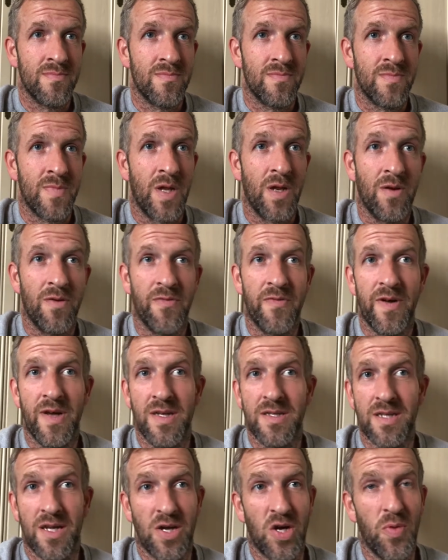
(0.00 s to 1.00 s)
In all fairness,
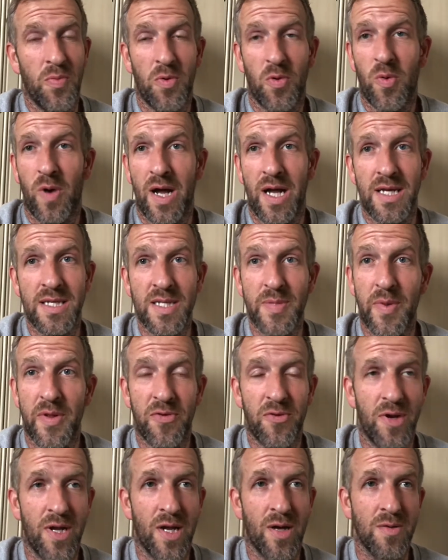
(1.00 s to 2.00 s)
that could quite easily be
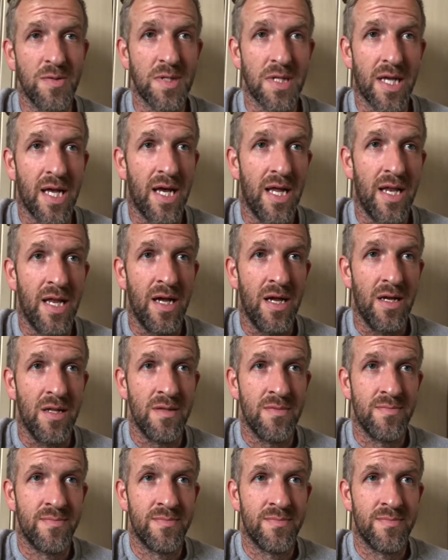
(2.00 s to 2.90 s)
3 goals to Carlisle.